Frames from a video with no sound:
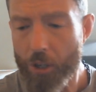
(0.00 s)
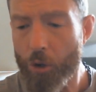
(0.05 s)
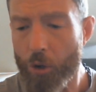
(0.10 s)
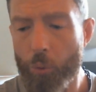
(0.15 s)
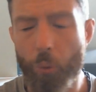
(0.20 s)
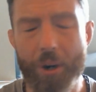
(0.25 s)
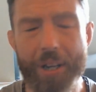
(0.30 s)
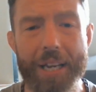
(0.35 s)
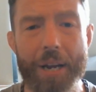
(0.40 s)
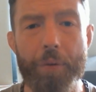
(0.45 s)

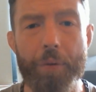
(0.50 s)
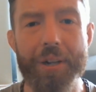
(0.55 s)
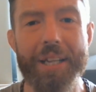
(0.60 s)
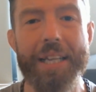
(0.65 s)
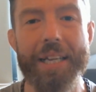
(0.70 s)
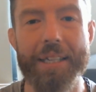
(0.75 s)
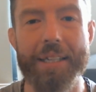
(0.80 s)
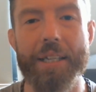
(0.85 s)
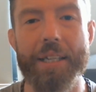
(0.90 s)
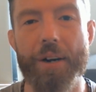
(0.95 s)
I want to get
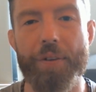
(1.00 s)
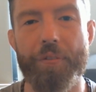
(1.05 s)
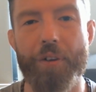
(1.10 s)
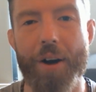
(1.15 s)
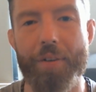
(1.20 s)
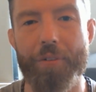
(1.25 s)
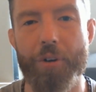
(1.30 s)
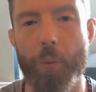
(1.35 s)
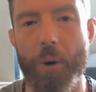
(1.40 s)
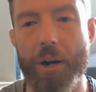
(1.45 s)
really clear for
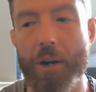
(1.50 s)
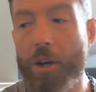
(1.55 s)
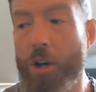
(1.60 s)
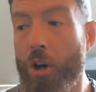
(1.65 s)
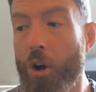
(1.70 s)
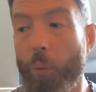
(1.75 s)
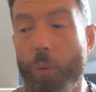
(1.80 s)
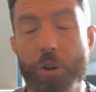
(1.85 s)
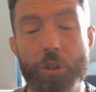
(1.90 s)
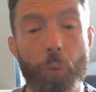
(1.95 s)
everyone
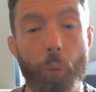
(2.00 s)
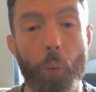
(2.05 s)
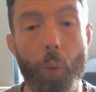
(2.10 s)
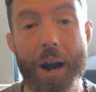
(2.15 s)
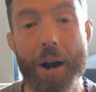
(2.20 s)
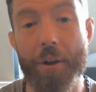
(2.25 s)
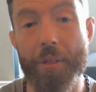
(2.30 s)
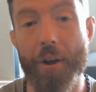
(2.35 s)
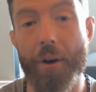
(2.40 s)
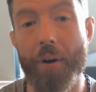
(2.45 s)
with
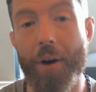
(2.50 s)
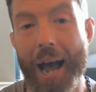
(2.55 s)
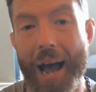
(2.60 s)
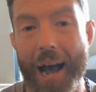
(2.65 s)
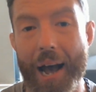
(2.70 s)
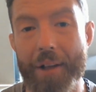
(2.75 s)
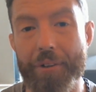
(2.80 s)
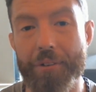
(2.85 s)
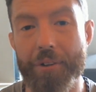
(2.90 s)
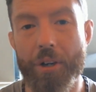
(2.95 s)
where they're
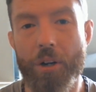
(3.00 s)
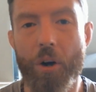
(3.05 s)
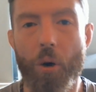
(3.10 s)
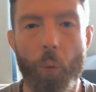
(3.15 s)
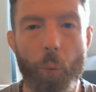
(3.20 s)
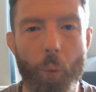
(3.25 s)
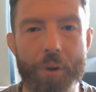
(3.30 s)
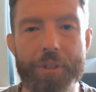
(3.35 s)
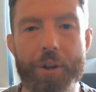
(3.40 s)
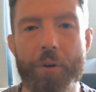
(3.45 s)
at,
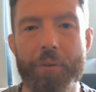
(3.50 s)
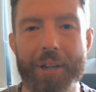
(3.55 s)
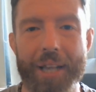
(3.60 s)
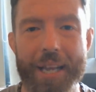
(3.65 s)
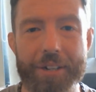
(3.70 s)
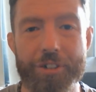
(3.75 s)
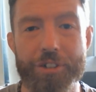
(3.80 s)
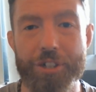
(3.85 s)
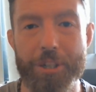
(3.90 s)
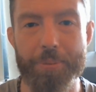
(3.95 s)
what their
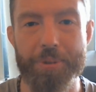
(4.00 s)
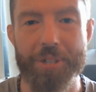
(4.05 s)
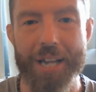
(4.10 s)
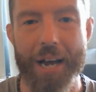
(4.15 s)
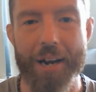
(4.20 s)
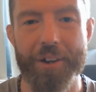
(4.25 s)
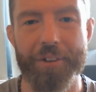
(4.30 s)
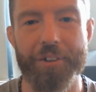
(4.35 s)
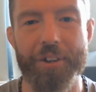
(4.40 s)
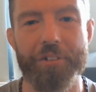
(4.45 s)
relationship
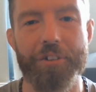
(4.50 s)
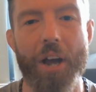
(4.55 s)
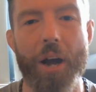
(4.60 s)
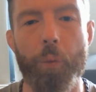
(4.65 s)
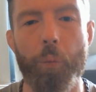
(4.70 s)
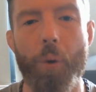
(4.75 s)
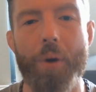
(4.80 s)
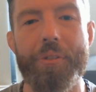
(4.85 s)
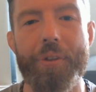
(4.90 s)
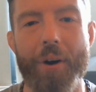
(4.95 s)
status is,
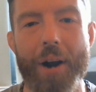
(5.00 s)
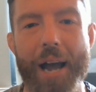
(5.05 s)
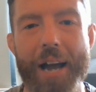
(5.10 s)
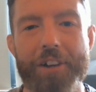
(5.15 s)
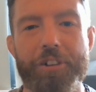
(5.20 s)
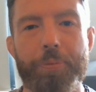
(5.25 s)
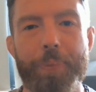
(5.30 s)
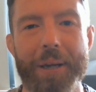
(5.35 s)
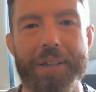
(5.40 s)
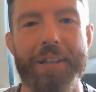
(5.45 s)
and what their
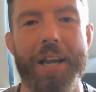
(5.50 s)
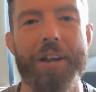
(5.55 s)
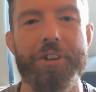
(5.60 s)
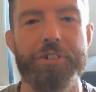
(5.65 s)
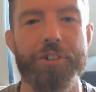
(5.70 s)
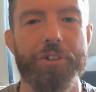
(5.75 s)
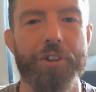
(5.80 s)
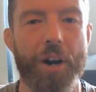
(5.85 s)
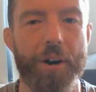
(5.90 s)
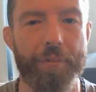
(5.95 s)

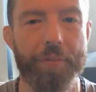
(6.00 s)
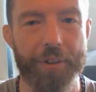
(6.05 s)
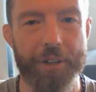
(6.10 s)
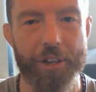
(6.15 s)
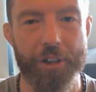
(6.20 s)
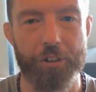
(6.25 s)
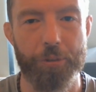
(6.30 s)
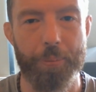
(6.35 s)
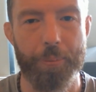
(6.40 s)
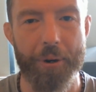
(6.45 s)
expectations are for
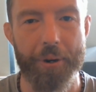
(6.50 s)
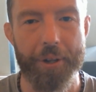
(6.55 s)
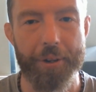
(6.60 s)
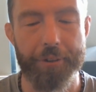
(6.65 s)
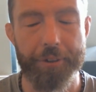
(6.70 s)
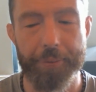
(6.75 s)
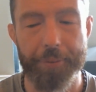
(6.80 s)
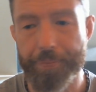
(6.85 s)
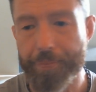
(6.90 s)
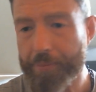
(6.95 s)
the
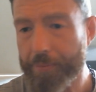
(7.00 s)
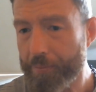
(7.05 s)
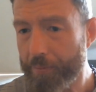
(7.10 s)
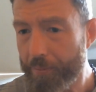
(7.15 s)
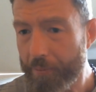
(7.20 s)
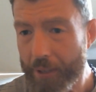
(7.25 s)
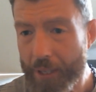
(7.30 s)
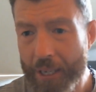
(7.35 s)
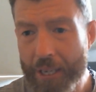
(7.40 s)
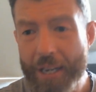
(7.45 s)
experience.
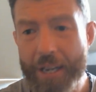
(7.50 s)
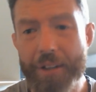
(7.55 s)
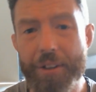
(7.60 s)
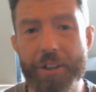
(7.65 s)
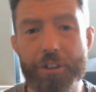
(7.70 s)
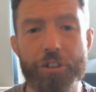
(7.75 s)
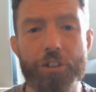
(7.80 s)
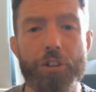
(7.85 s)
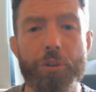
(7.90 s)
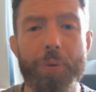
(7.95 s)

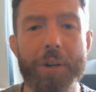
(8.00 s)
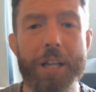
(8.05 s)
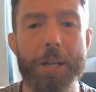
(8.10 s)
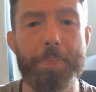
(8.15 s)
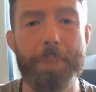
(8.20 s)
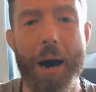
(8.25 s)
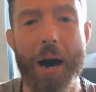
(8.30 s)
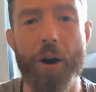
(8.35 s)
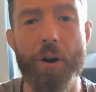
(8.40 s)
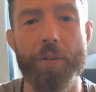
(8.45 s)
This is a really
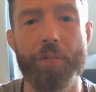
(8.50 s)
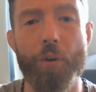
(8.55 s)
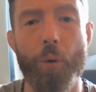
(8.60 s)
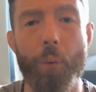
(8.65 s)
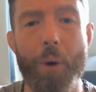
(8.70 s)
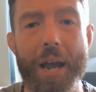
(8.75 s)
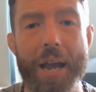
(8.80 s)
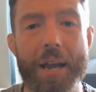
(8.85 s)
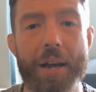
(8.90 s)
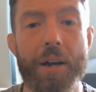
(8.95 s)
powerful
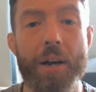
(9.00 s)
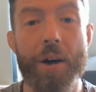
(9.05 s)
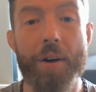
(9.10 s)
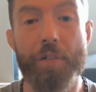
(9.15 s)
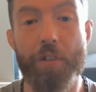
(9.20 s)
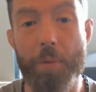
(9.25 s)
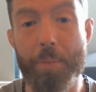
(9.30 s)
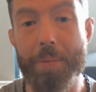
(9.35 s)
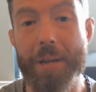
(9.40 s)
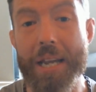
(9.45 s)
way
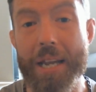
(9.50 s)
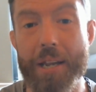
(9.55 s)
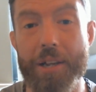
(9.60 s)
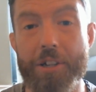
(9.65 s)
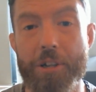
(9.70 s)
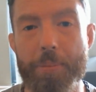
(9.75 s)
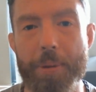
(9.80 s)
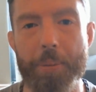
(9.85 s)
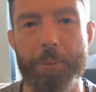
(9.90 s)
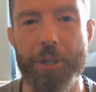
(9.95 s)
for me
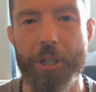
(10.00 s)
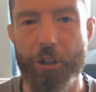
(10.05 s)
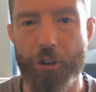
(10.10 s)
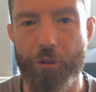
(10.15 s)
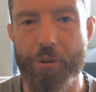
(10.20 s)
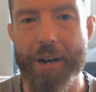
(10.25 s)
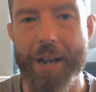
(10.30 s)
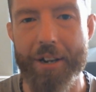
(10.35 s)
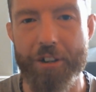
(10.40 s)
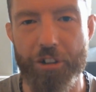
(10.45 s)
to be able to
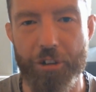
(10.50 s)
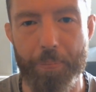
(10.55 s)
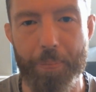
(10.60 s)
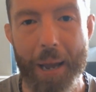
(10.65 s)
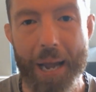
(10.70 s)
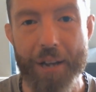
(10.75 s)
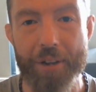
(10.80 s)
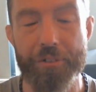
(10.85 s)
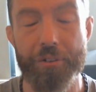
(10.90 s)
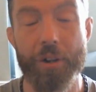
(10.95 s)
create
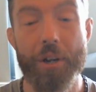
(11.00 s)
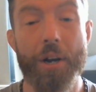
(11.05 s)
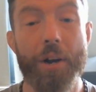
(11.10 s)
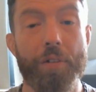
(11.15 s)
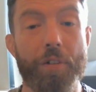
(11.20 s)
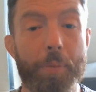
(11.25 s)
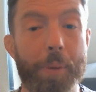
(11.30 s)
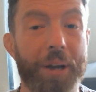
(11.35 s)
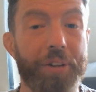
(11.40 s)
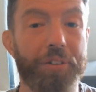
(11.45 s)
space
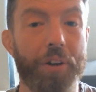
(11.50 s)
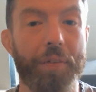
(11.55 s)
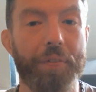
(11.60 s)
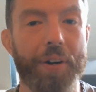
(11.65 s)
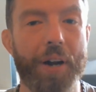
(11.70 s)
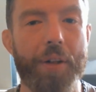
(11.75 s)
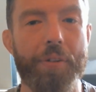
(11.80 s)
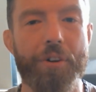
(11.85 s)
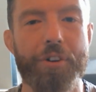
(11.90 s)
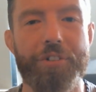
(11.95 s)
for myself
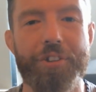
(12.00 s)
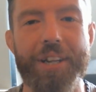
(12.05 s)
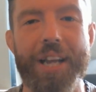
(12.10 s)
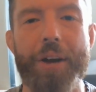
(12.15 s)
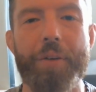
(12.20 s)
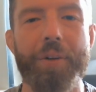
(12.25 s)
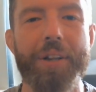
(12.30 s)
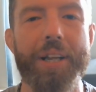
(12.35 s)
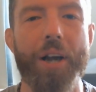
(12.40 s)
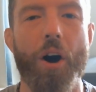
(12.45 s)
and others to
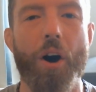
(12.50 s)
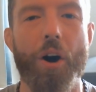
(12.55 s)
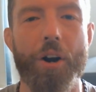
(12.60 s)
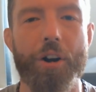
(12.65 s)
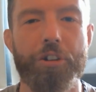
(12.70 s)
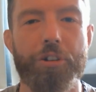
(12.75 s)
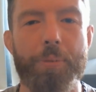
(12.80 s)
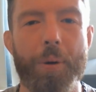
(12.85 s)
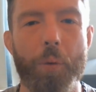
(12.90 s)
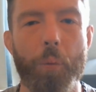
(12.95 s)
get really
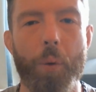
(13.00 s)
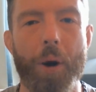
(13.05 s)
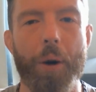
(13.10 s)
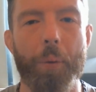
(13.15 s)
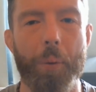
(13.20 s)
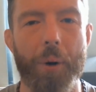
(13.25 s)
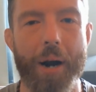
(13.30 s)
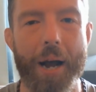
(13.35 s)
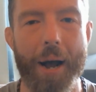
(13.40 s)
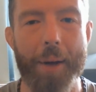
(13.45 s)
honest about where
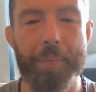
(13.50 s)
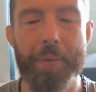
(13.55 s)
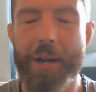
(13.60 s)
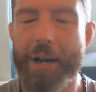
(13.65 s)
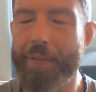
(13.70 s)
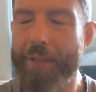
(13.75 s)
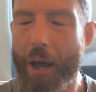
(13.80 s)
we're at.